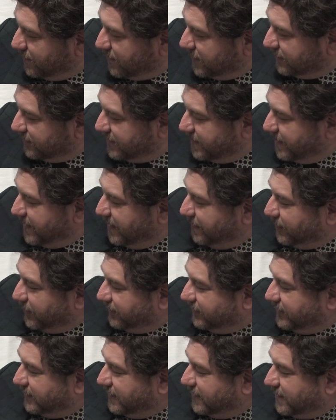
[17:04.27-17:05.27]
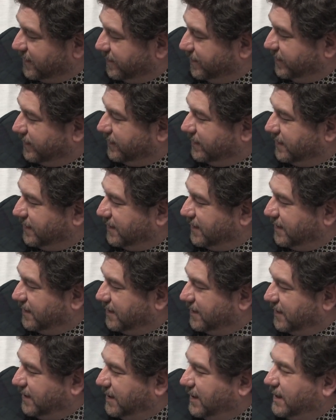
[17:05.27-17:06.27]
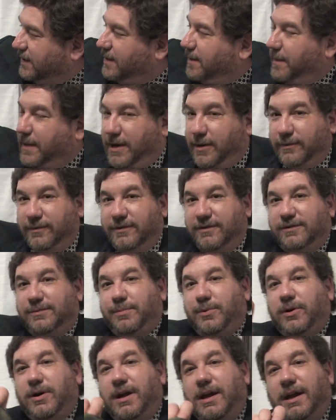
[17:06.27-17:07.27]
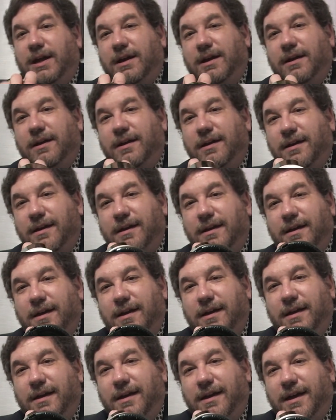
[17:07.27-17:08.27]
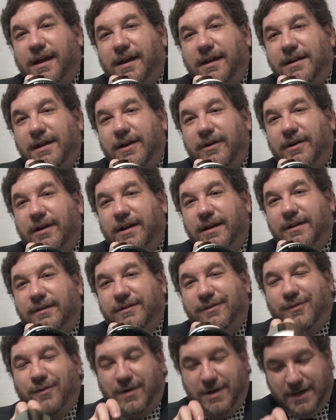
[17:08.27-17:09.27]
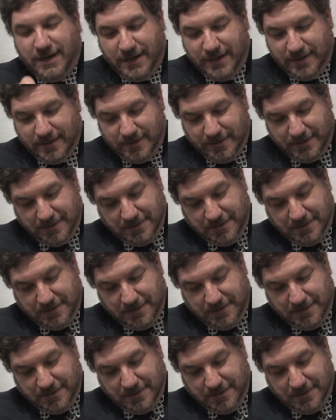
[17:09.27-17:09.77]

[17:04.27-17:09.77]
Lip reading: was the maple syrup and the mountain spring. And there it is, green.